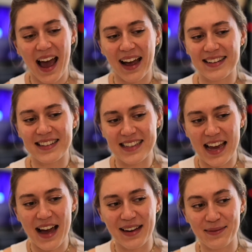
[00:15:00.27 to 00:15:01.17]
And
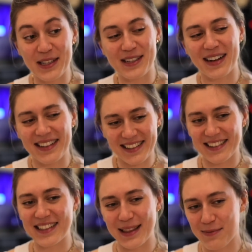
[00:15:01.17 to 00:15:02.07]
yeah, I mean, you guys
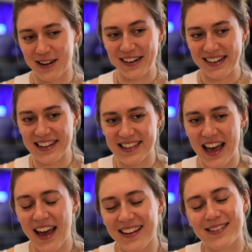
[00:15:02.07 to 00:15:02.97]
can see the progress
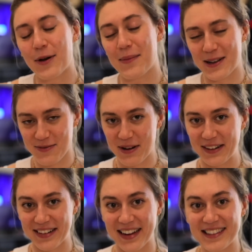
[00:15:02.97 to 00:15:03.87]
there. Not much
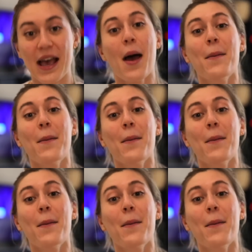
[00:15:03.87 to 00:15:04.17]
progress.